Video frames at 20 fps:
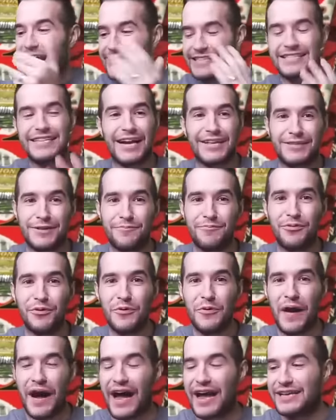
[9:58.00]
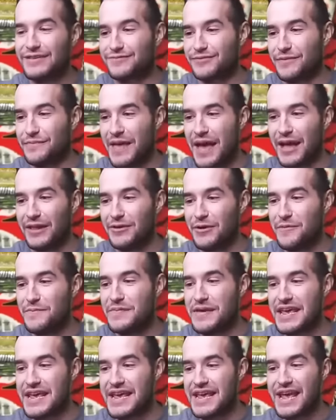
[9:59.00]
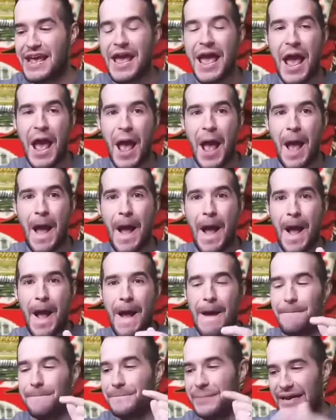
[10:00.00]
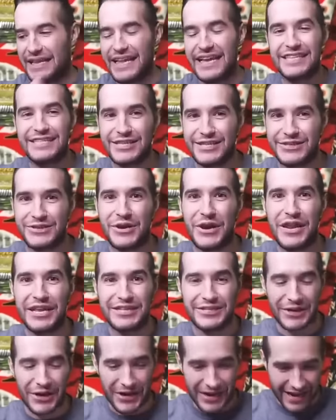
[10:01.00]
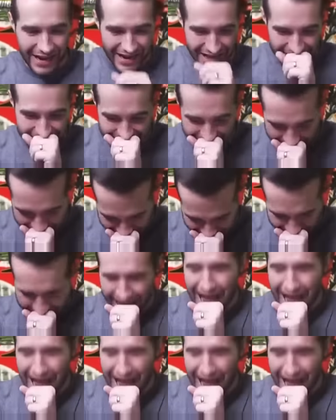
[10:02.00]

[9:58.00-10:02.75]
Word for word: It's not the Blue Eyes from the L O B, but it's as good as you're gonna get.